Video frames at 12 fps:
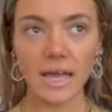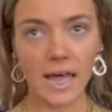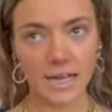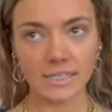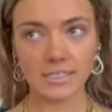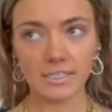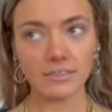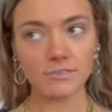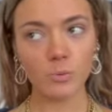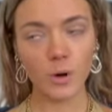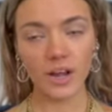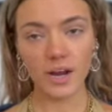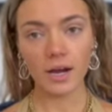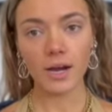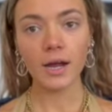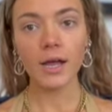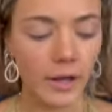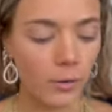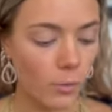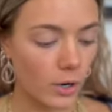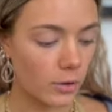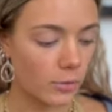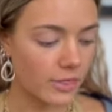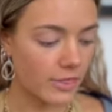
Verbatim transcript: Active Wear. I work with